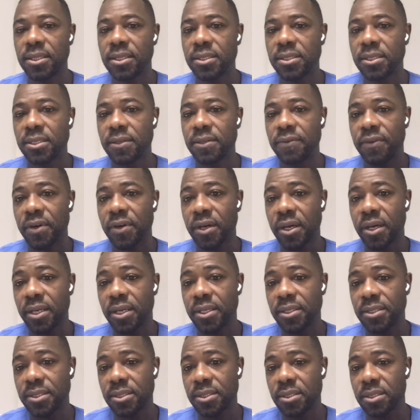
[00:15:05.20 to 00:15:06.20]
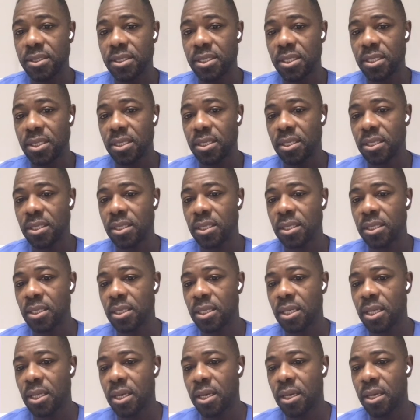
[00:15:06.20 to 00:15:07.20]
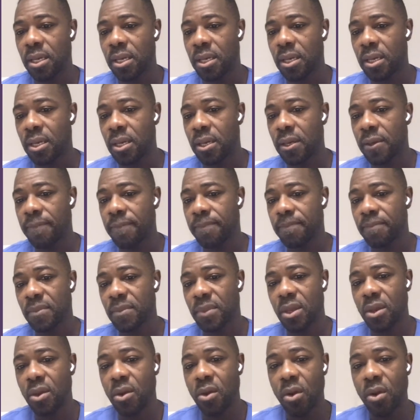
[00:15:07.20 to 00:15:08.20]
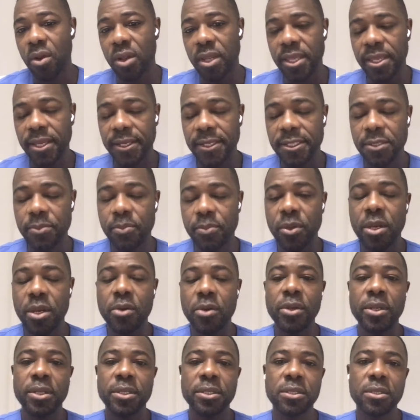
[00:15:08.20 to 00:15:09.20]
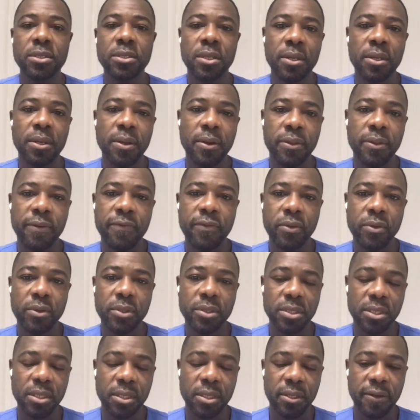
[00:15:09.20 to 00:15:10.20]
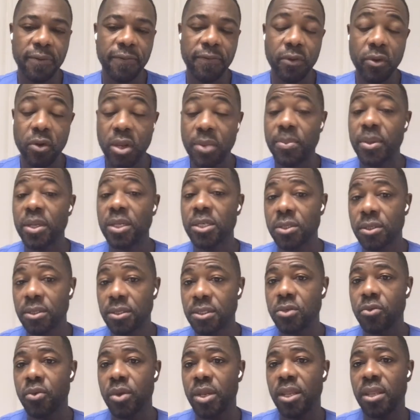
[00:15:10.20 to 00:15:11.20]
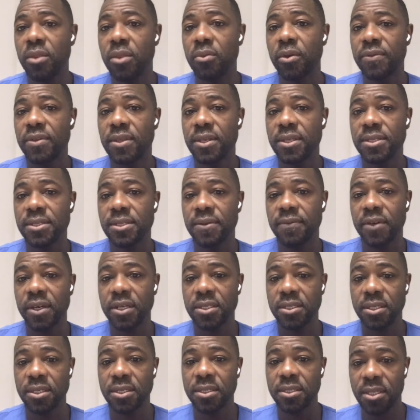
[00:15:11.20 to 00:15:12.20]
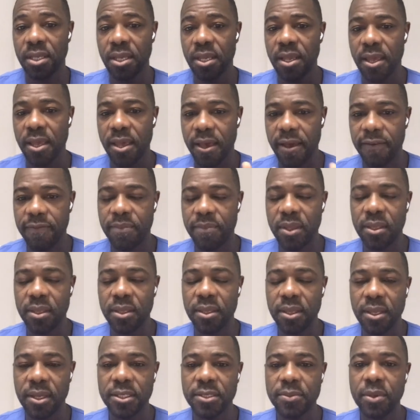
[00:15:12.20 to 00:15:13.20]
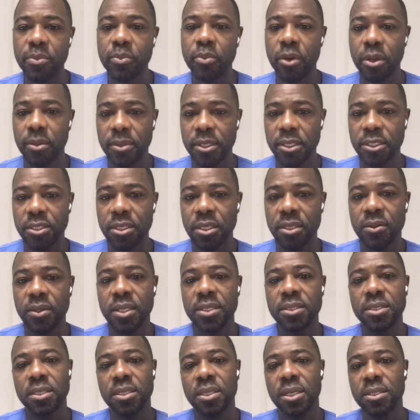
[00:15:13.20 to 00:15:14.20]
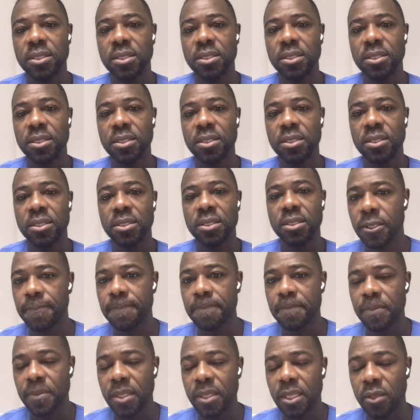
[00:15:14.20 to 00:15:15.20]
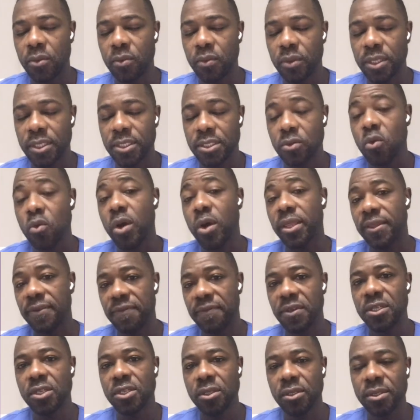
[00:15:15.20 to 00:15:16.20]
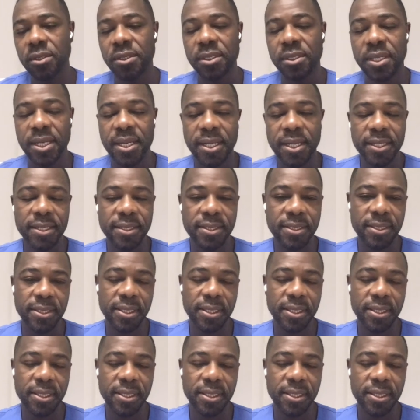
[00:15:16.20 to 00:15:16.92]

if we take the Navigate device, the early experience on the first 30 patients treated with these devices has been published, and you can see that it's quite efficient, as